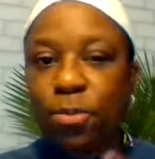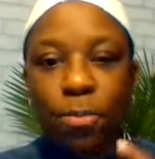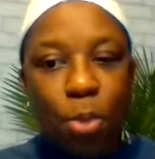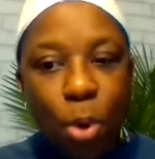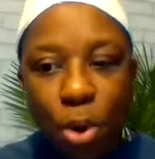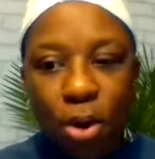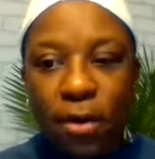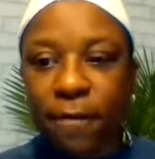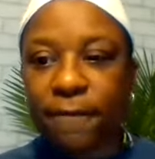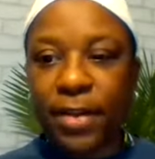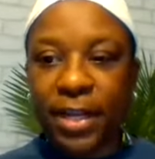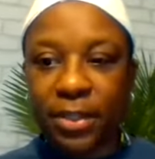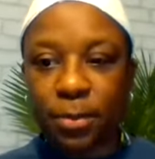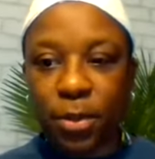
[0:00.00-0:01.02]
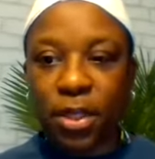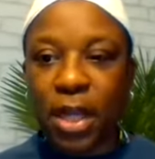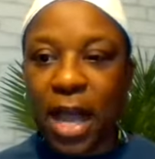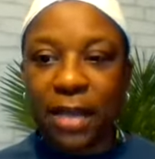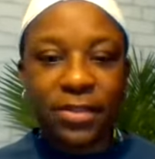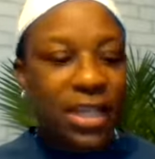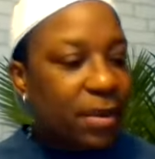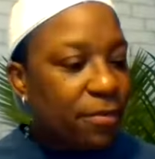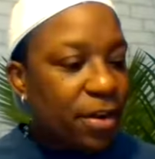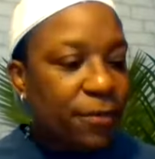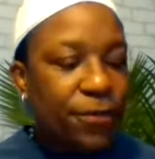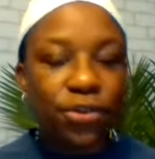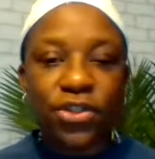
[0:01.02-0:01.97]
Do more Facebook Lives,
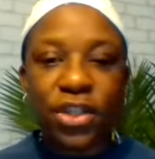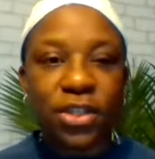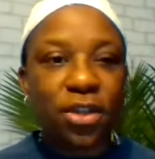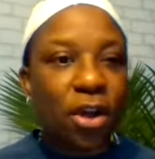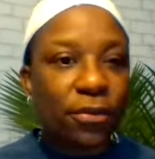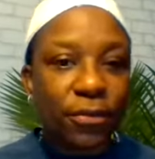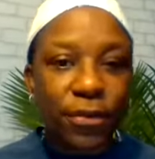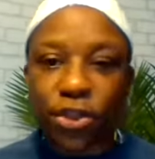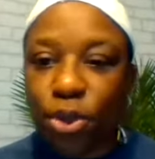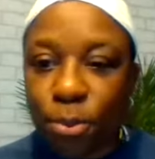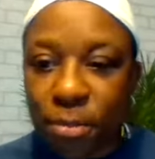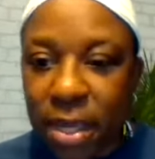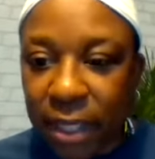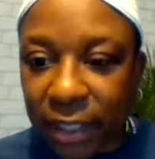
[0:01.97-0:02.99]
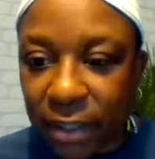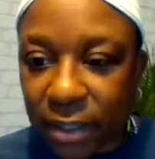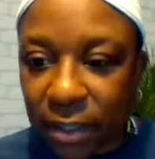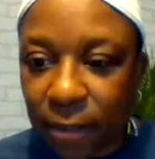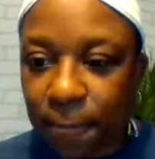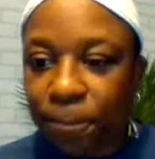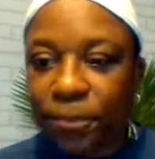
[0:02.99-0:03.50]
even if you're just on for two minutes.